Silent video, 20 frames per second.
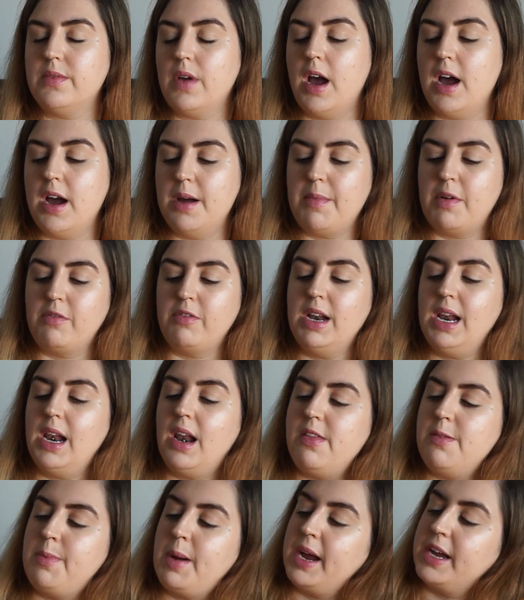I really
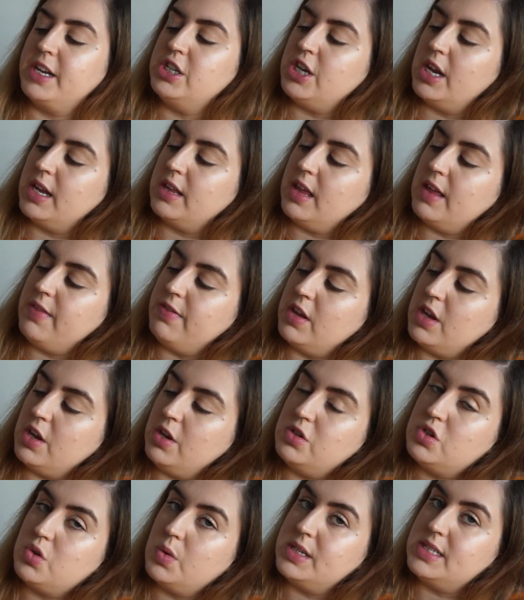like the packaging in that you
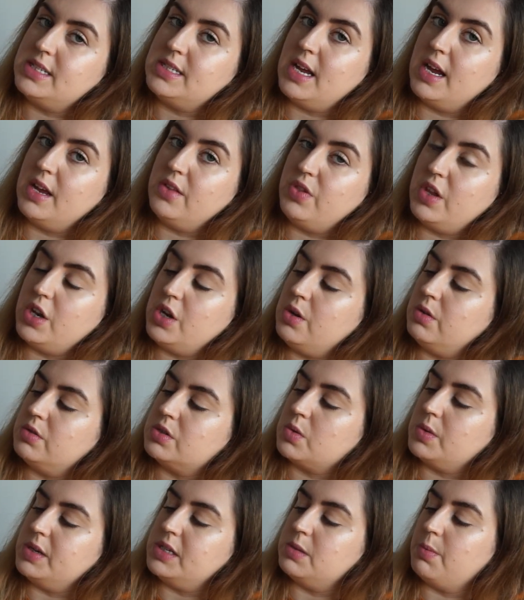twist it and then you can
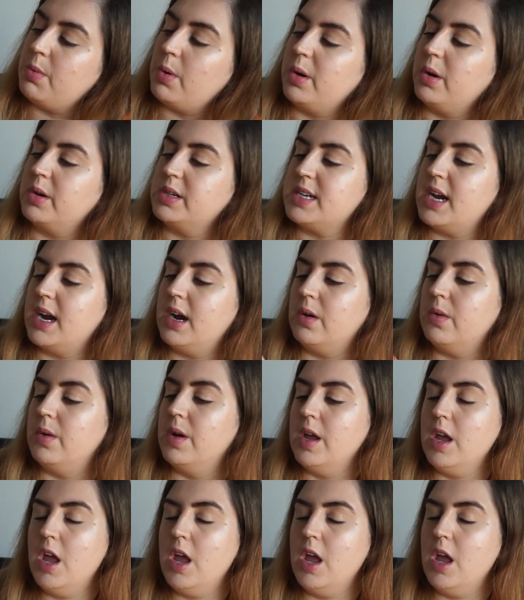squeeze the product out.